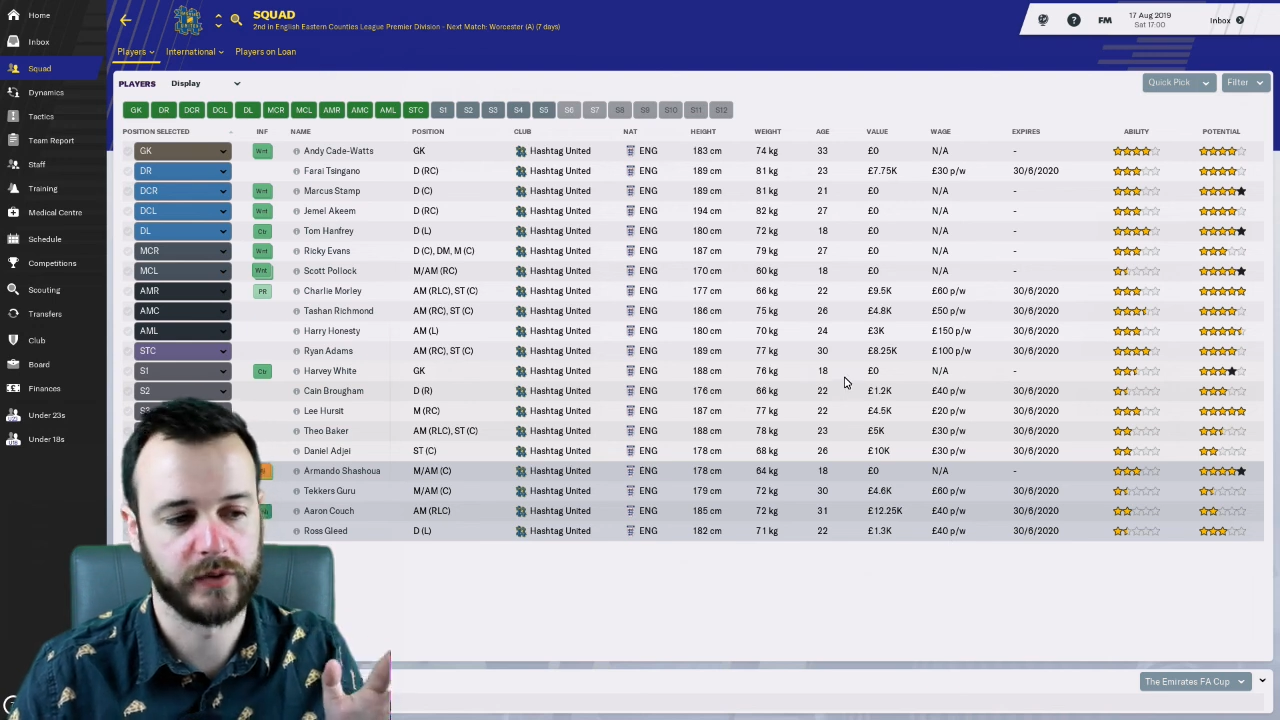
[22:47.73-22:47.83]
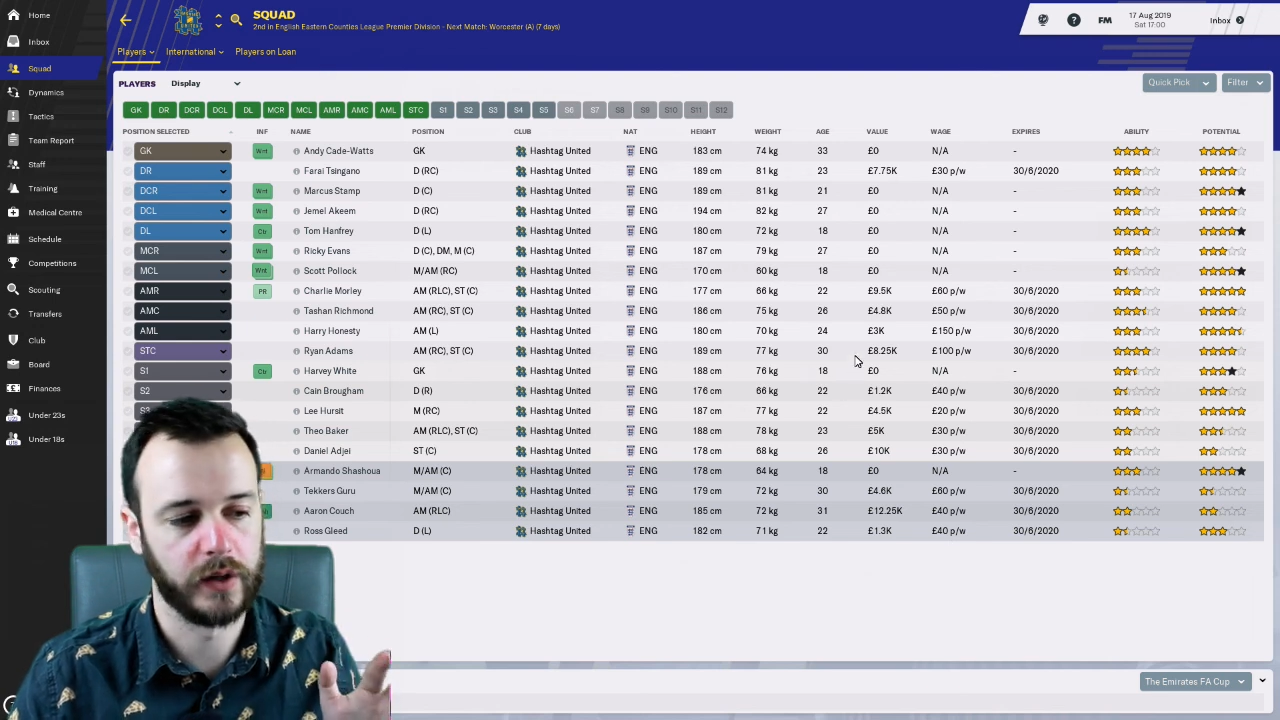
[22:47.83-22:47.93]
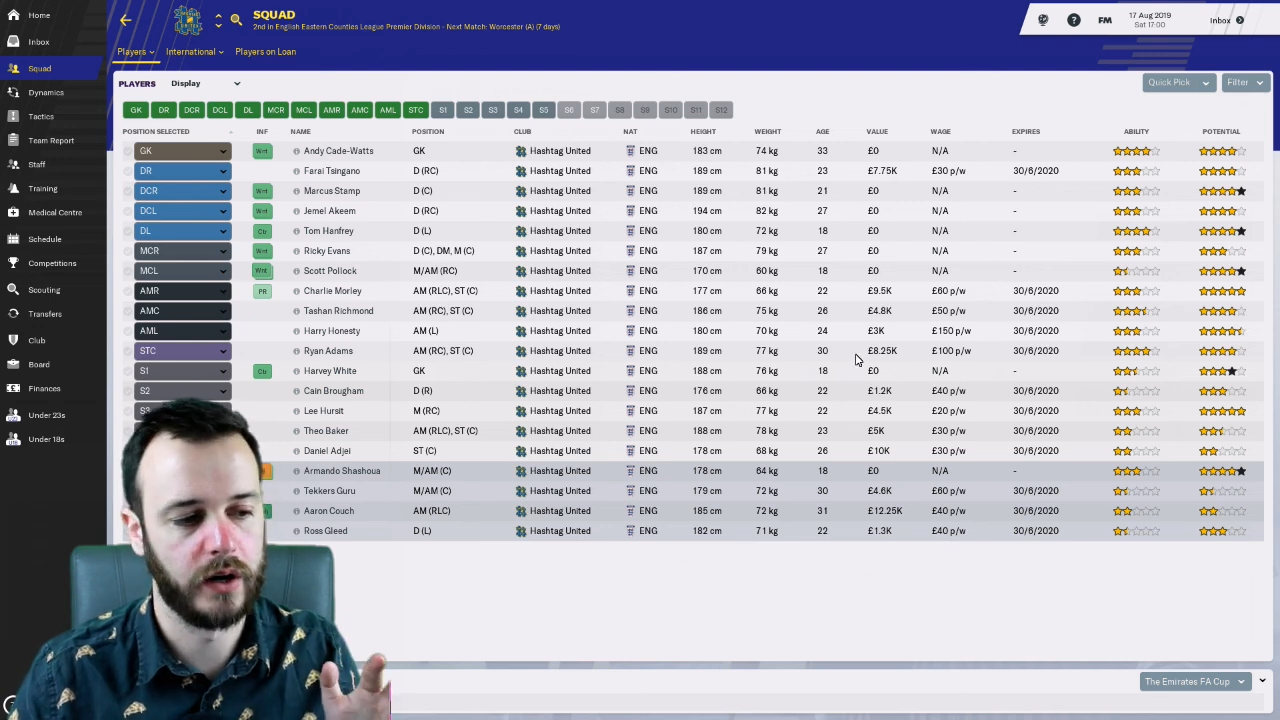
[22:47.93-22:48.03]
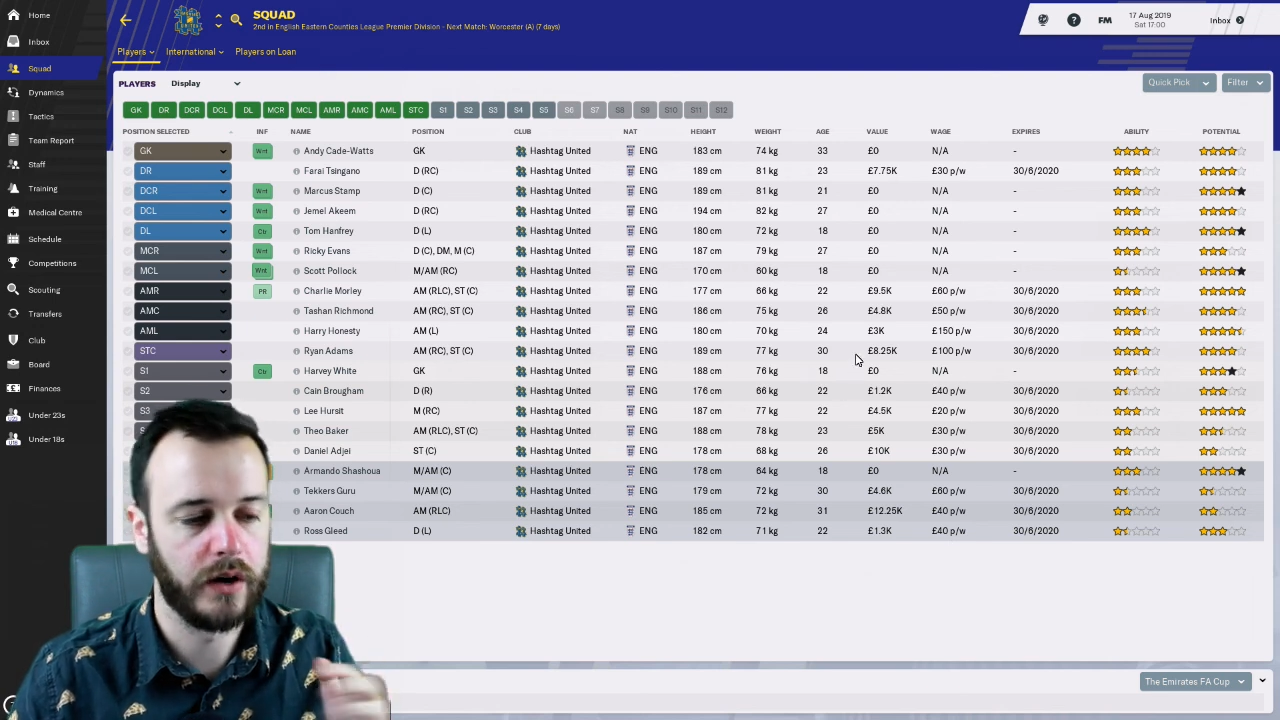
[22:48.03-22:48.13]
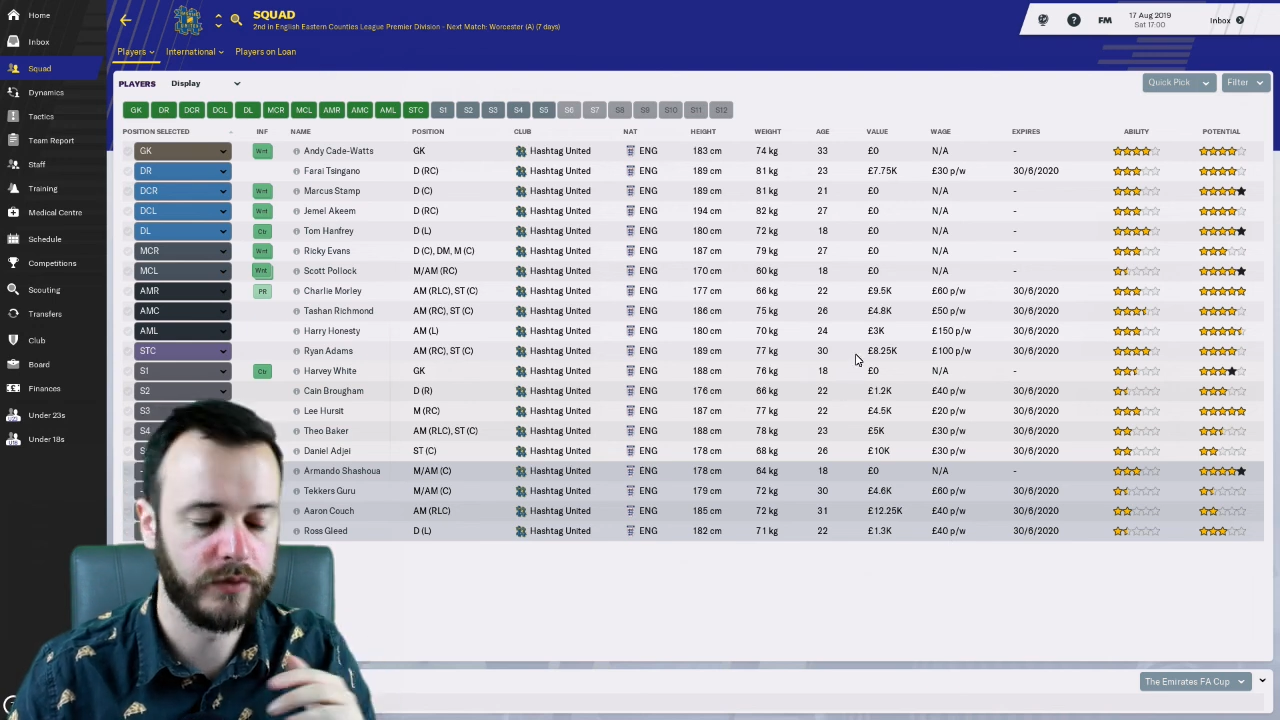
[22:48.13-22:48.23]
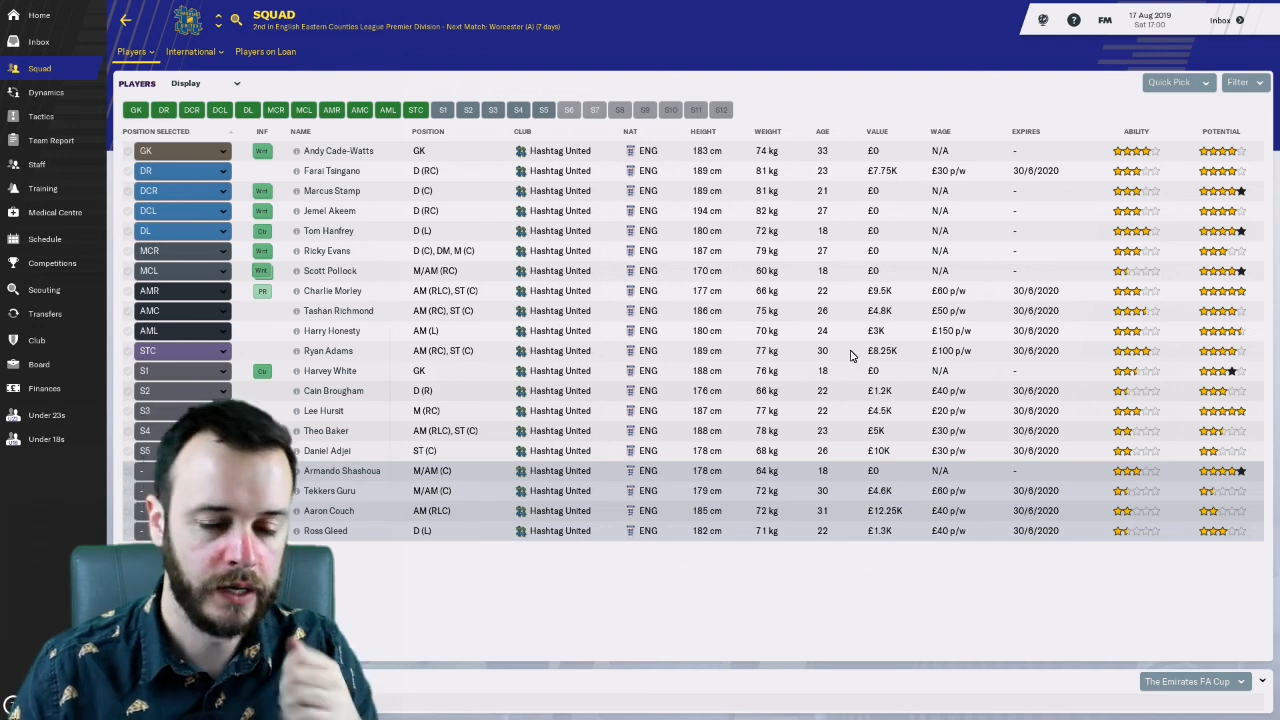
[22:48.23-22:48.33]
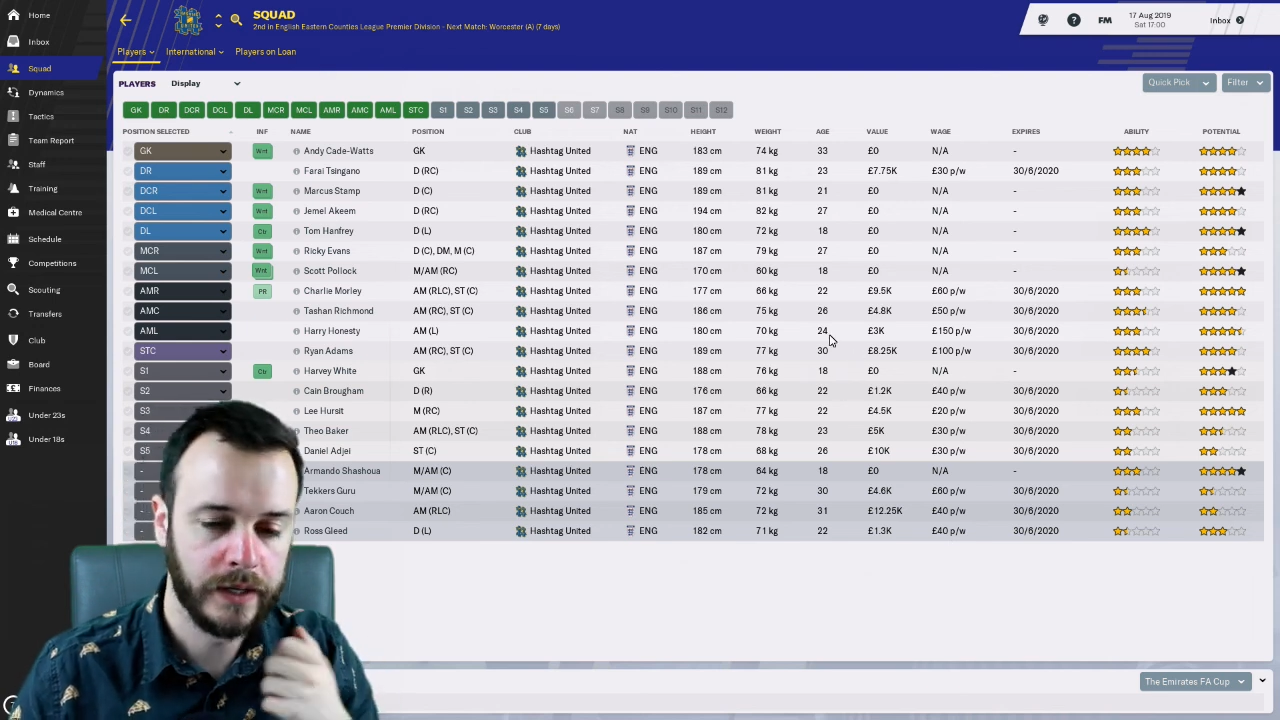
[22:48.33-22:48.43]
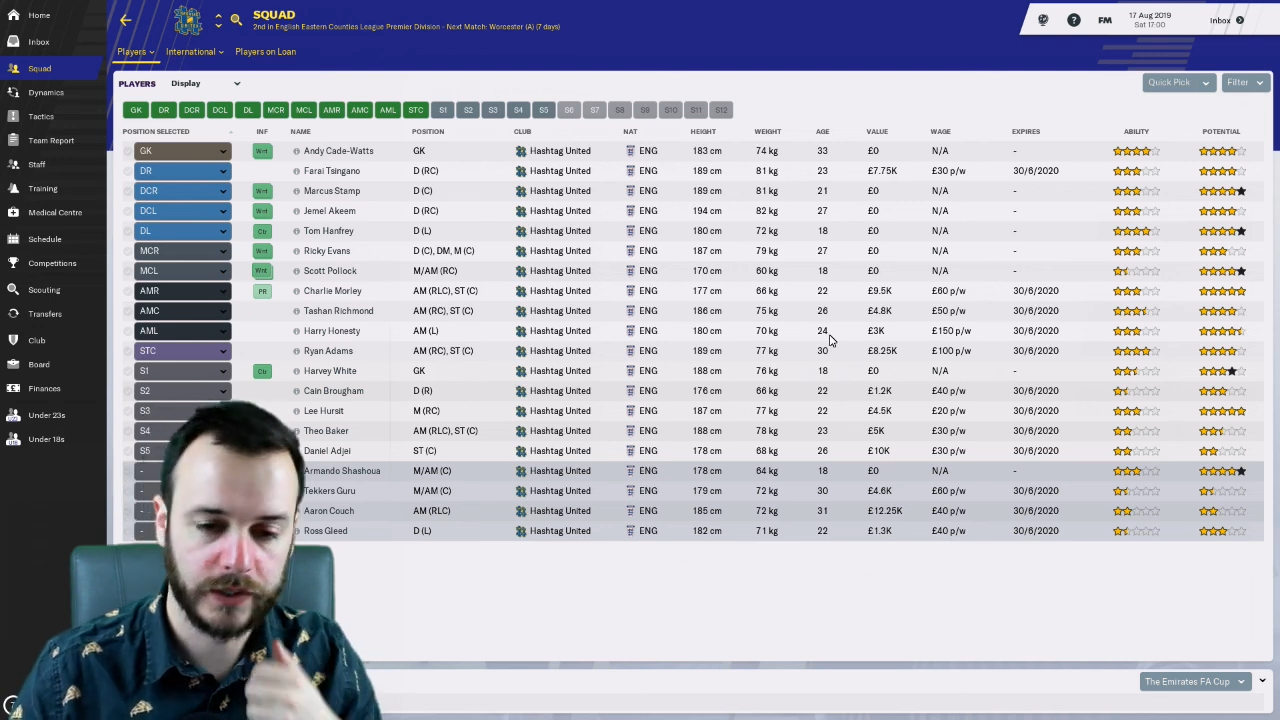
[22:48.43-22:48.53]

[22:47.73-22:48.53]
for life.